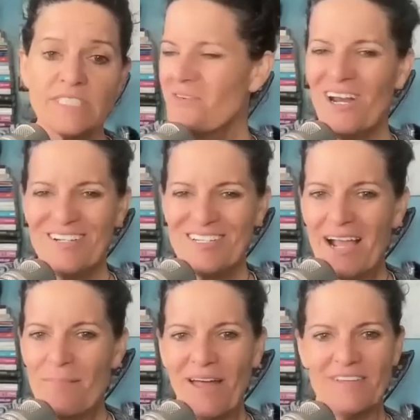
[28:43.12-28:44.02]
We don't
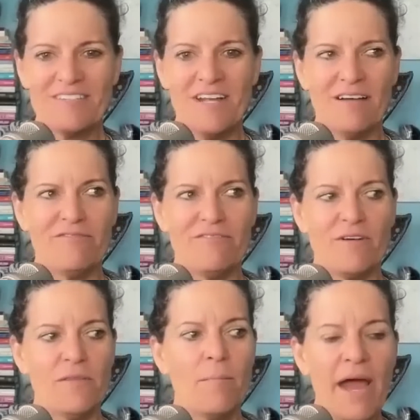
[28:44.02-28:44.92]
talk about this enough.
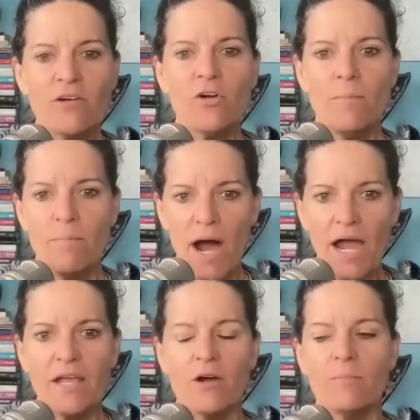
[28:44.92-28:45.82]
The
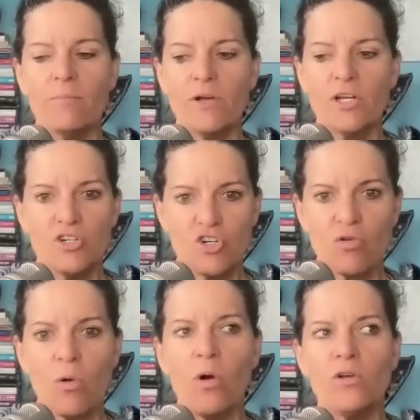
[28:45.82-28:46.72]
microbiome
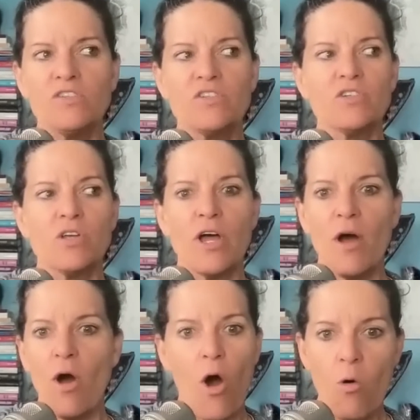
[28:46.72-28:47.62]
controls
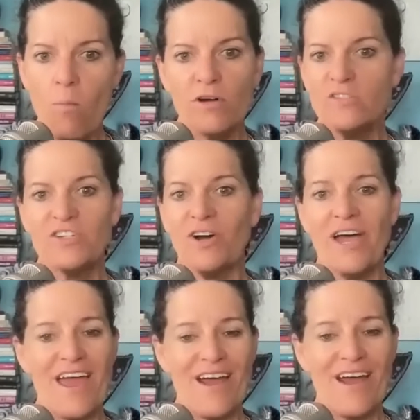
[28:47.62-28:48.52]
almost
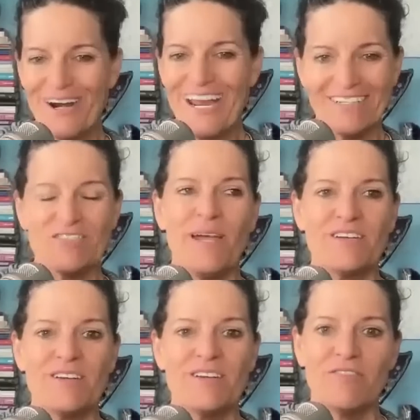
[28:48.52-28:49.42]
every
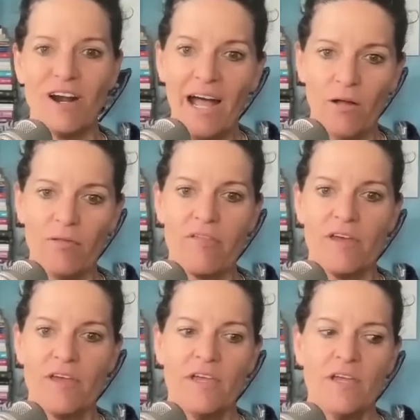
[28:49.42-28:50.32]
aspect of our health.
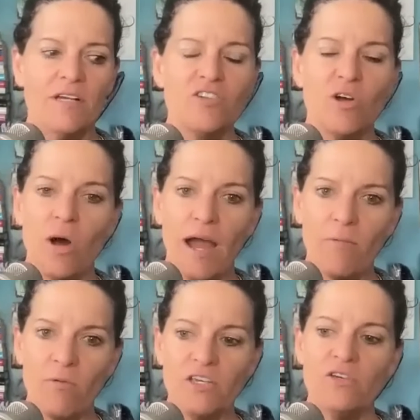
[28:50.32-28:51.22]
So I
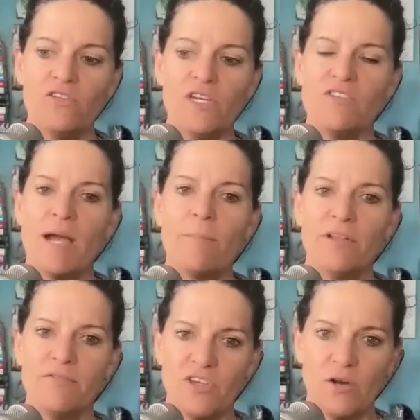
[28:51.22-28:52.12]
want to use the example
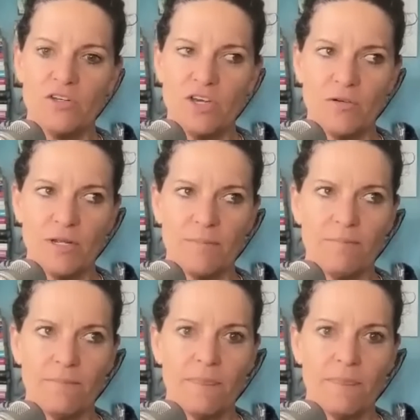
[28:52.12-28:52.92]
of serotonin.